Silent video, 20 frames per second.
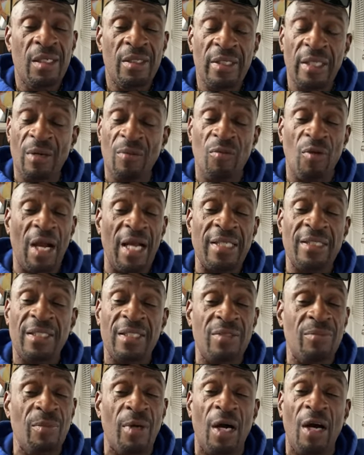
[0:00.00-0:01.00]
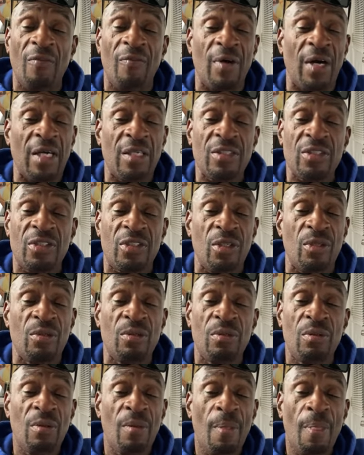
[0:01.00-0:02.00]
Them racist motherfuckers too.